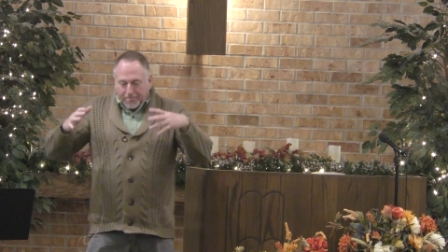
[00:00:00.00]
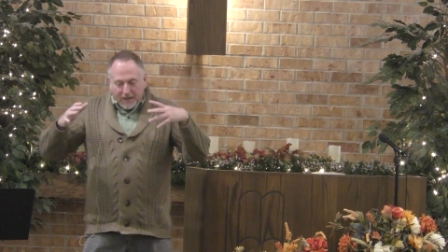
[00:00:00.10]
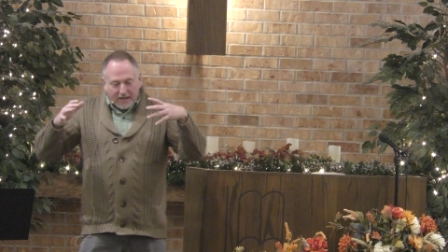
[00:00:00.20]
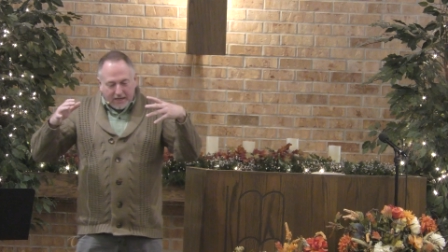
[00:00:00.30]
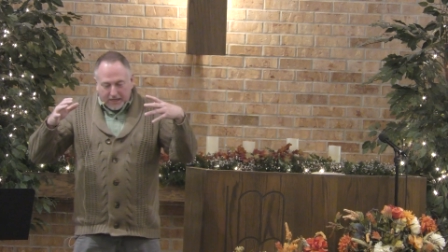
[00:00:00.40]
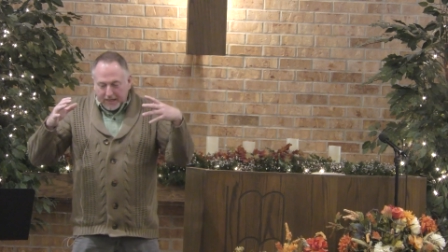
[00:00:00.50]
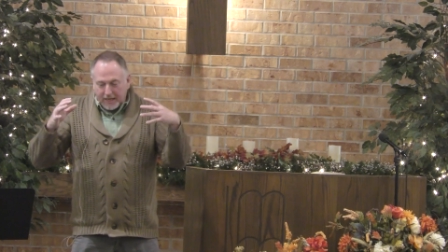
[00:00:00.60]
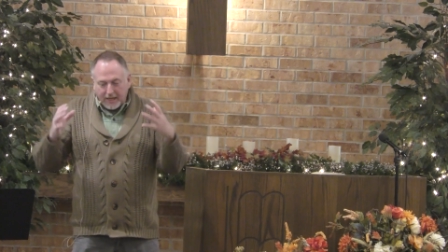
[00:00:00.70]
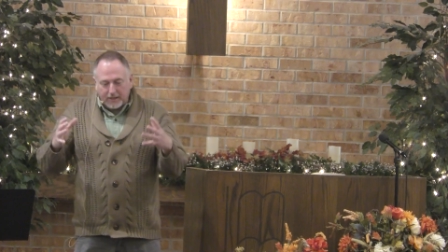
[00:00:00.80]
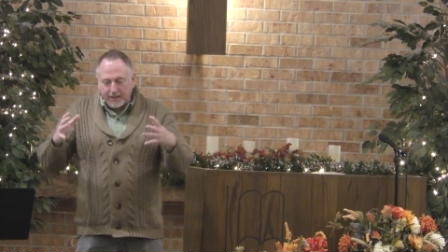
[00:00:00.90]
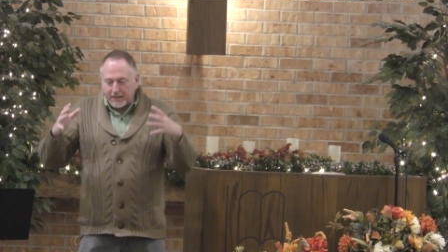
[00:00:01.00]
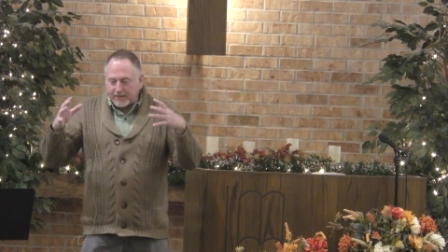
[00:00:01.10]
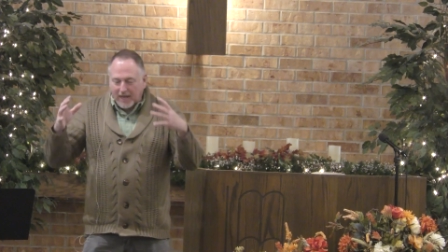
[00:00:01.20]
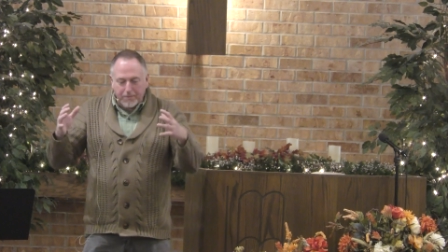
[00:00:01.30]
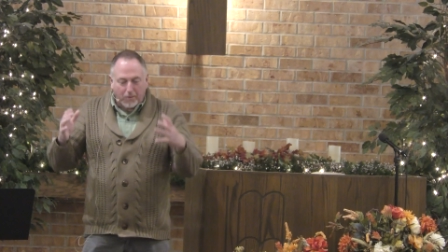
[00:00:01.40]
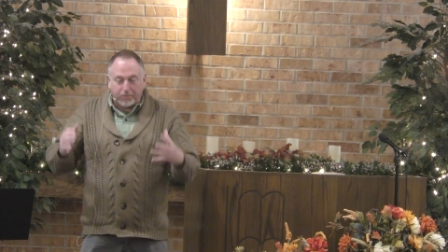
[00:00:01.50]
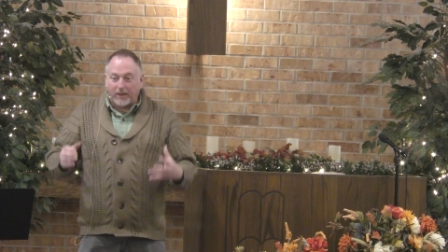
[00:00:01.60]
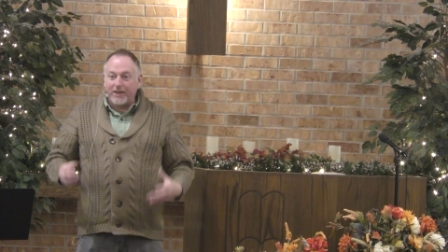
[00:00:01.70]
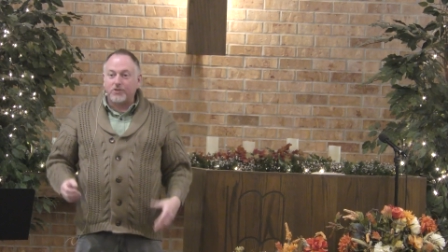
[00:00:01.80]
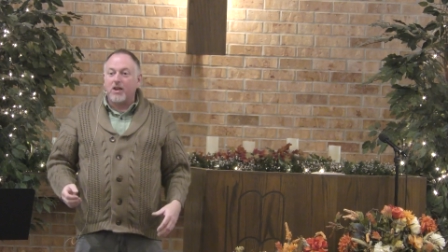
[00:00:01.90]
uh, hilly type of
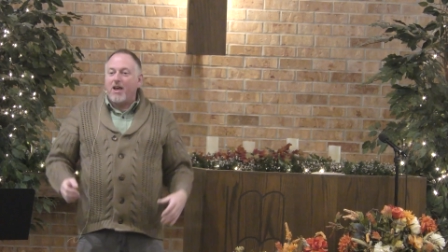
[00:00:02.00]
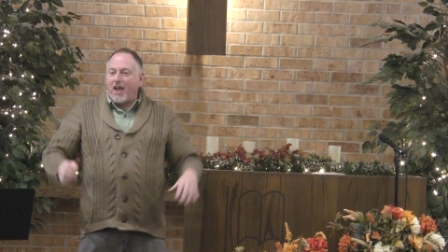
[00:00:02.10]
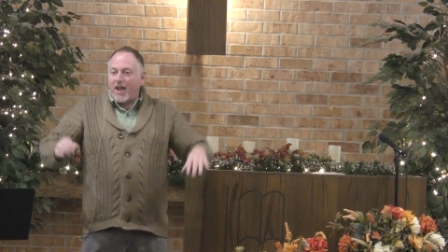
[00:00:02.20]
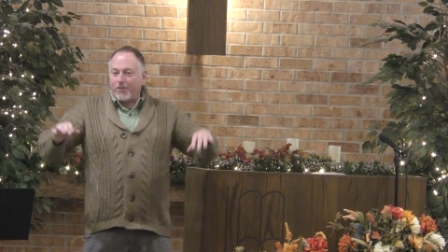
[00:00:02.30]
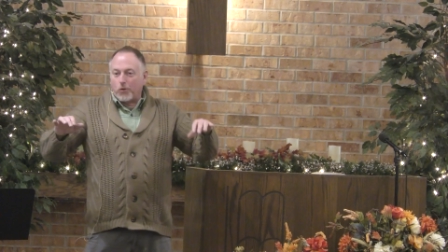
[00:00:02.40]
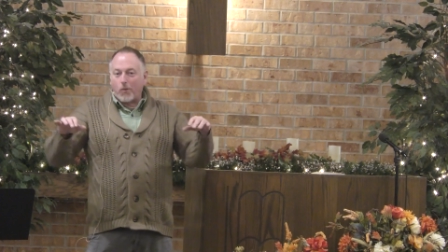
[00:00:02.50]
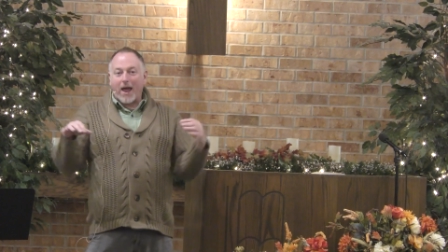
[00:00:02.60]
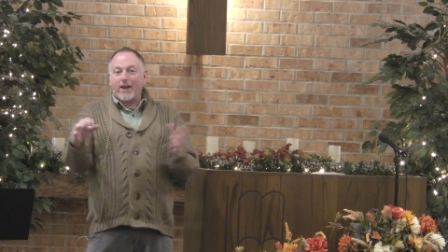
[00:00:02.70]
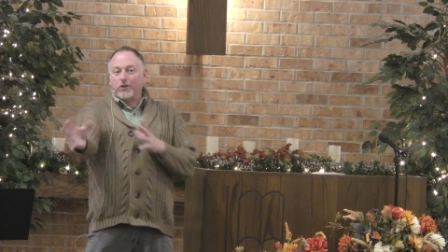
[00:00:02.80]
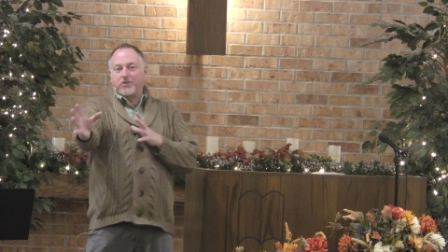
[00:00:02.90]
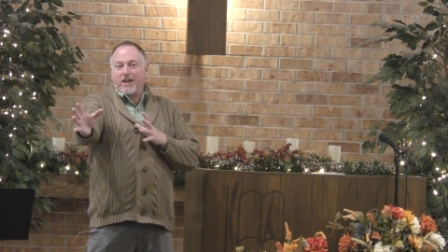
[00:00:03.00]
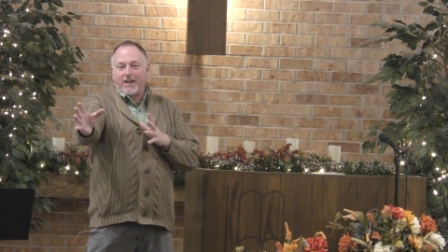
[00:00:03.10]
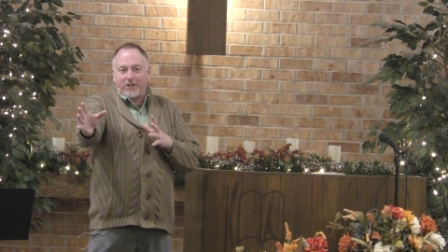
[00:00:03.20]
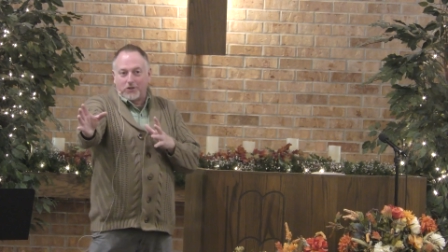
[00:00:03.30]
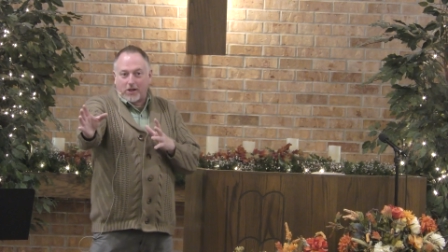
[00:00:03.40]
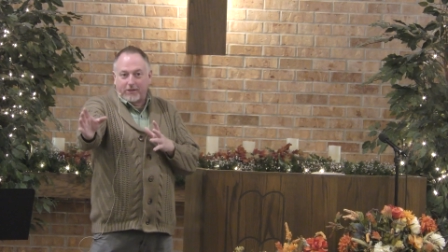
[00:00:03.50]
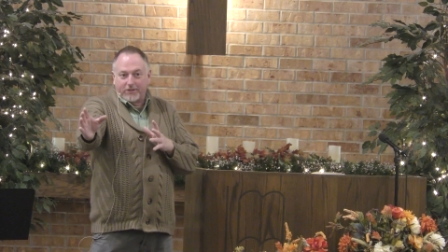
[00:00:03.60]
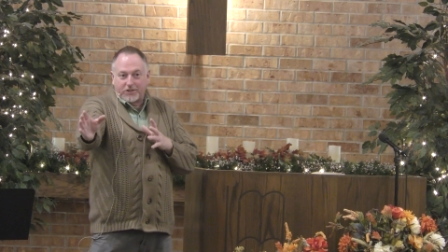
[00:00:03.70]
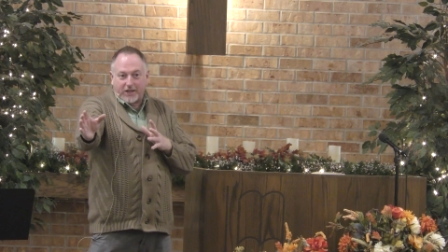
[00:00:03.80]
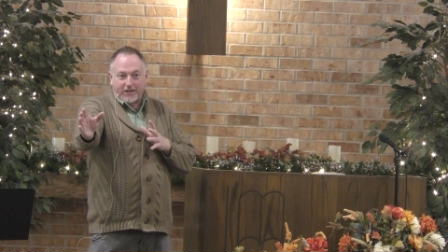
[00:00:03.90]
place, and the rattlesnake is all of
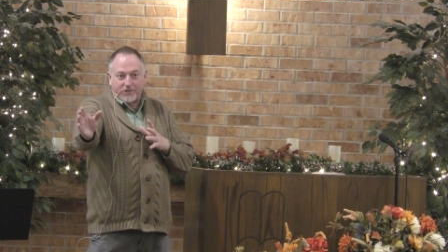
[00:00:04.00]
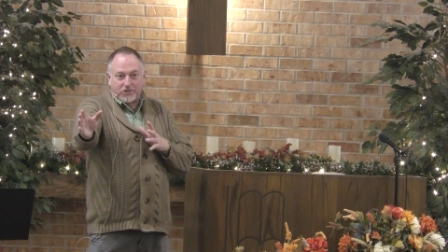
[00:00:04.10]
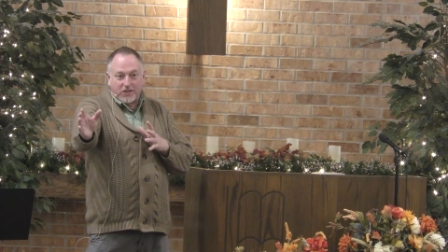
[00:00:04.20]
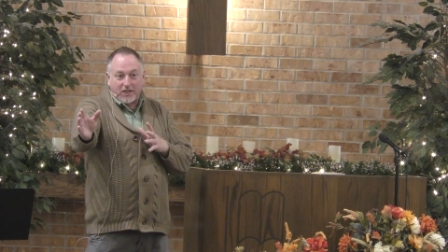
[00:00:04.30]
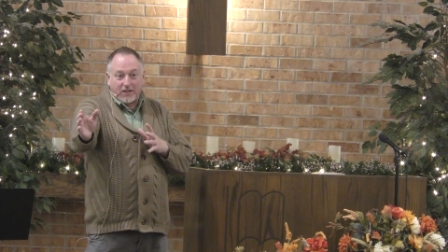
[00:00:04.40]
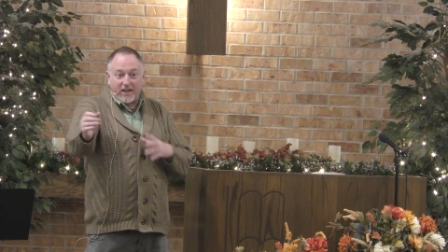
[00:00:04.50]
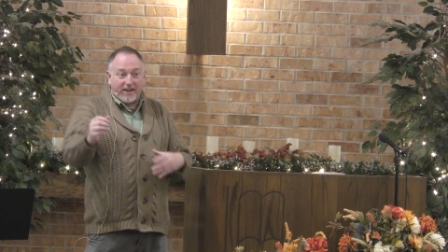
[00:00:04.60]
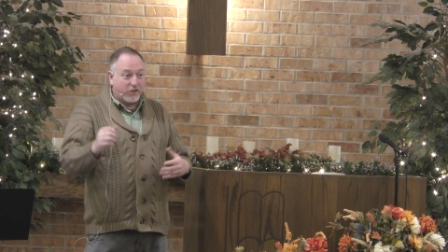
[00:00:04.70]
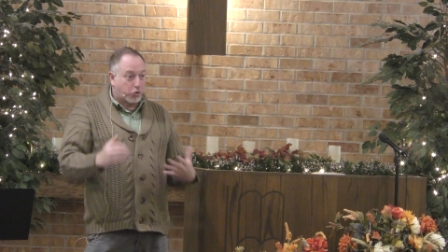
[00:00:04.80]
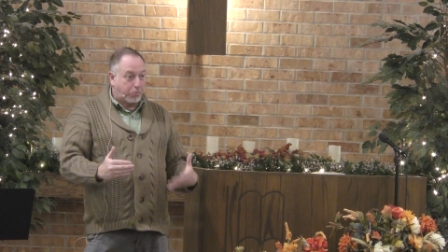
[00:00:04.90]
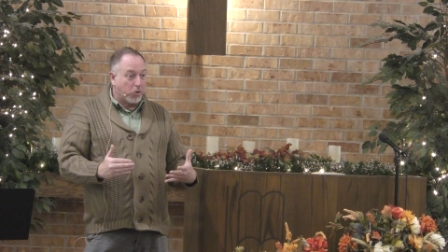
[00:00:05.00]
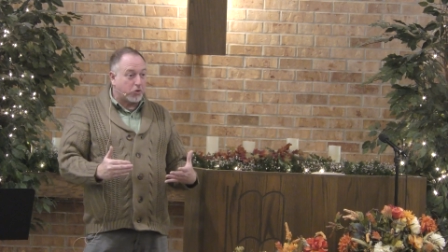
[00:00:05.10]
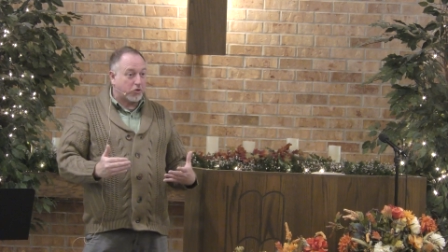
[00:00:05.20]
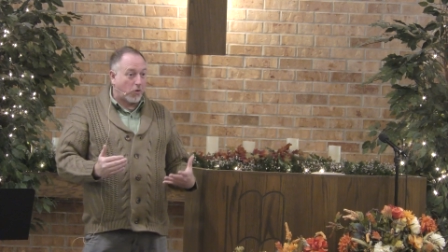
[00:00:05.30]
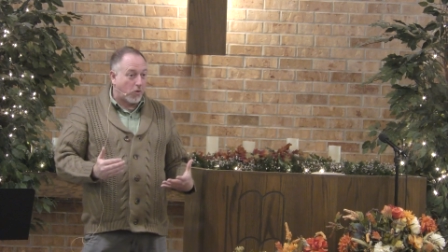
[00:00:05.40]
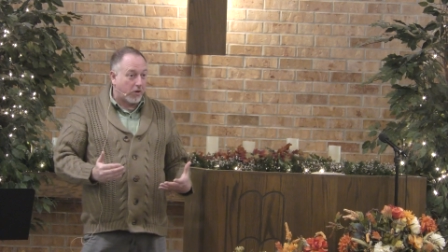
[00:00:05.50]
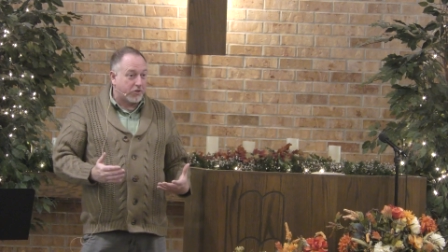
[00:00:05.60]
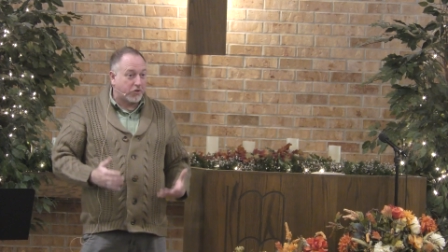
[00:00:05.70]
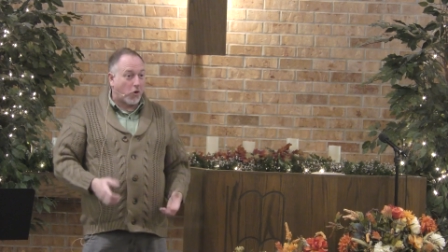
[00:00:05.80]
a sudden seen, and it spooks the horse.